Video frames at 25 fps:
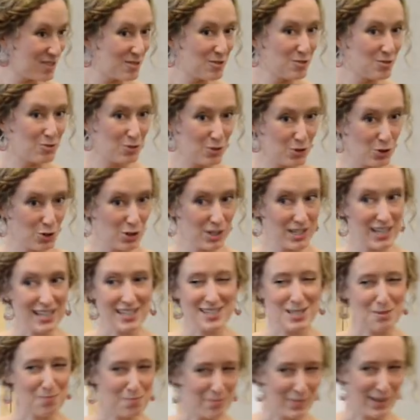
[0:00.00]
Food
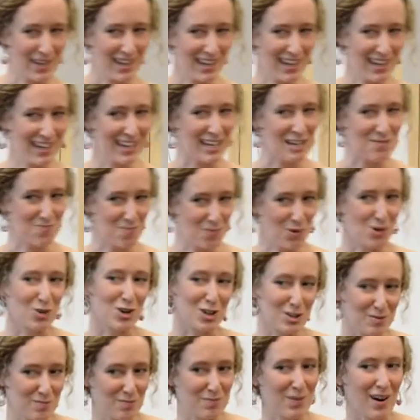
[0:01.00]
is a big,
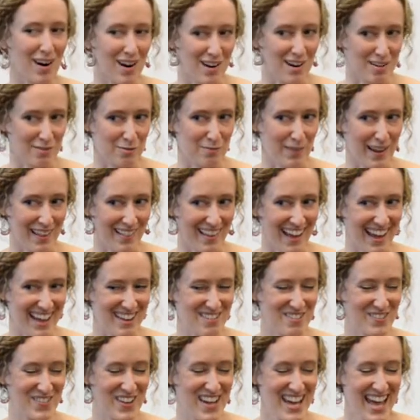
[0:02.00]
important part of my
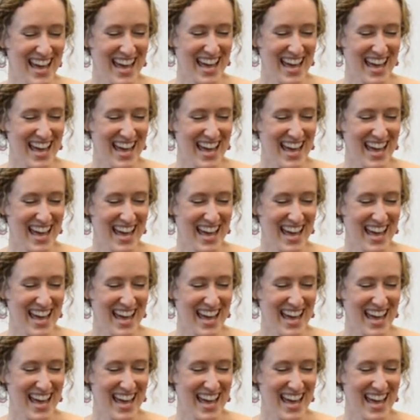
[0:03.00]
life.